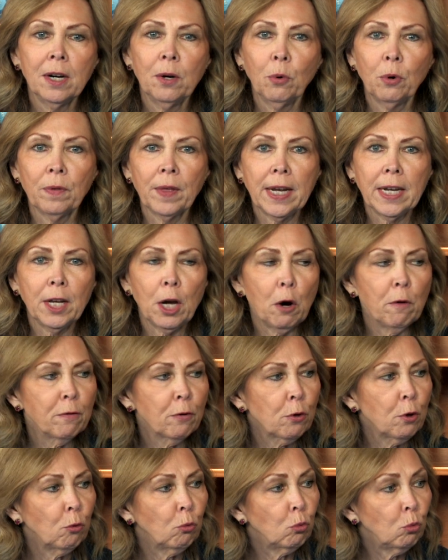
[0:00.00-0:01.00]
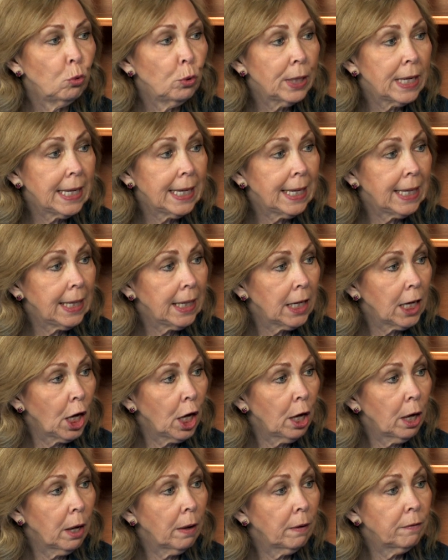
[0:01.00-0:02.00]
where they go for the reading
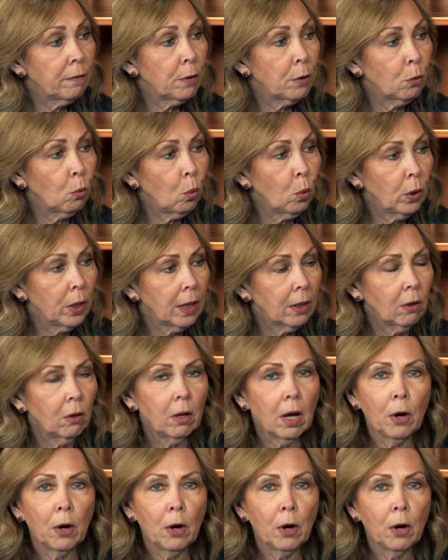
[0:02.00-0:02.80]
of the, the will. will.